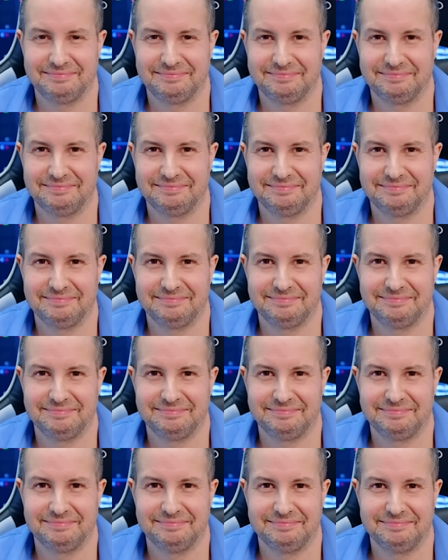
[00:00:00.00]

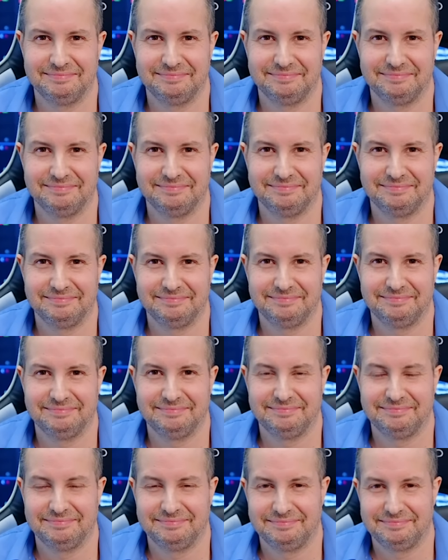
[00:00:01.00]

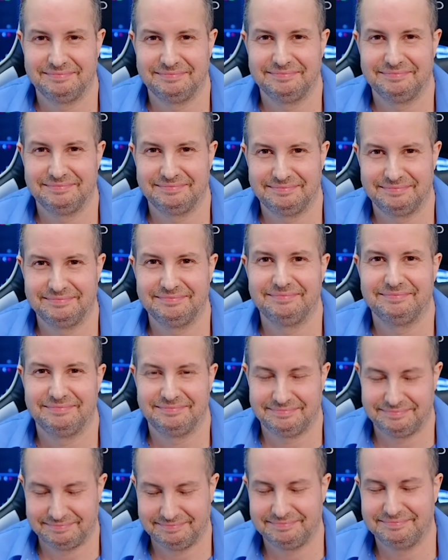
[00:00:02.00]

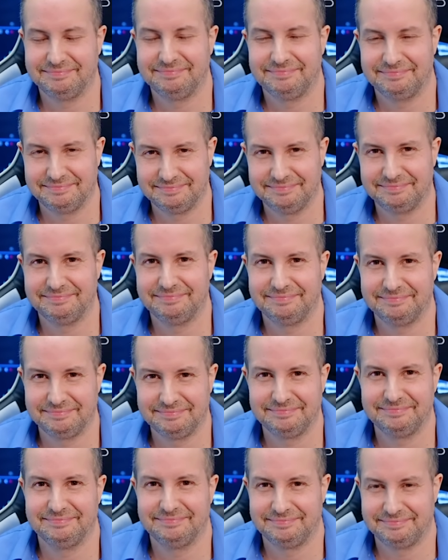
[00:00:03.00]

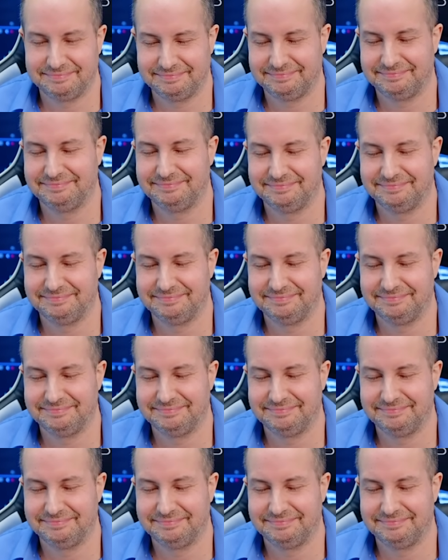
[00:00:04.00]
(silent)